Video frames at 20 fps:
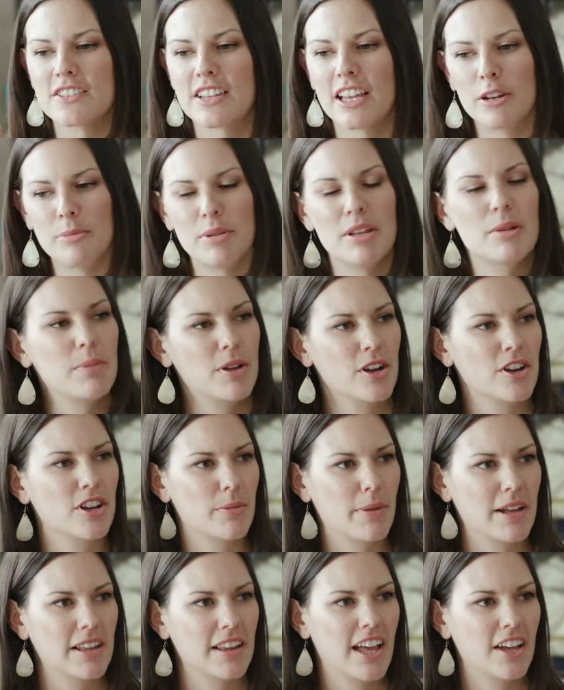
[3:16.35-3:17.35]
gonna be a period
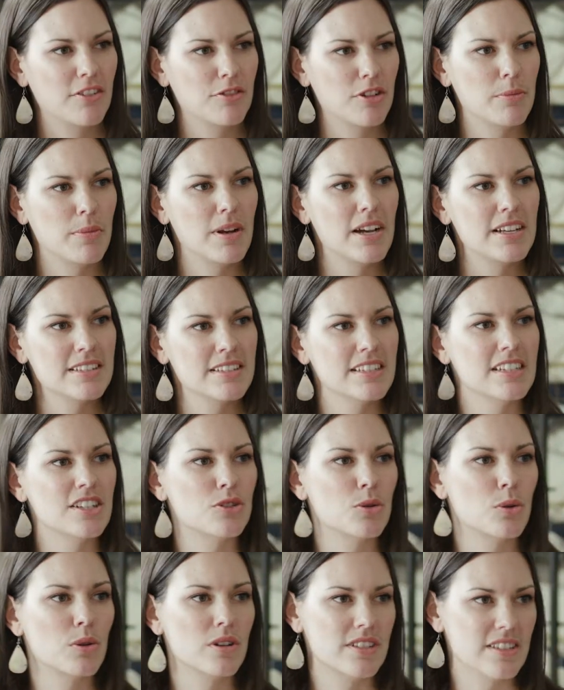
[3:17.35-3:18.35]
of my life where I'm hustling
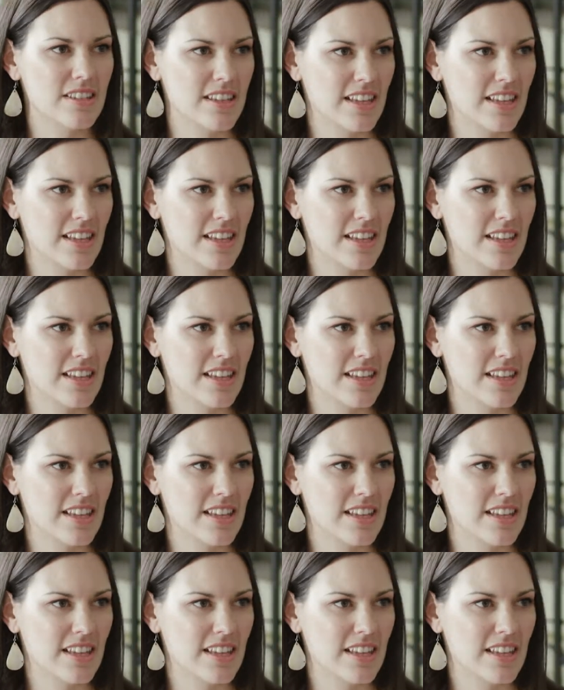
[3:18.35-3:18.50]
towards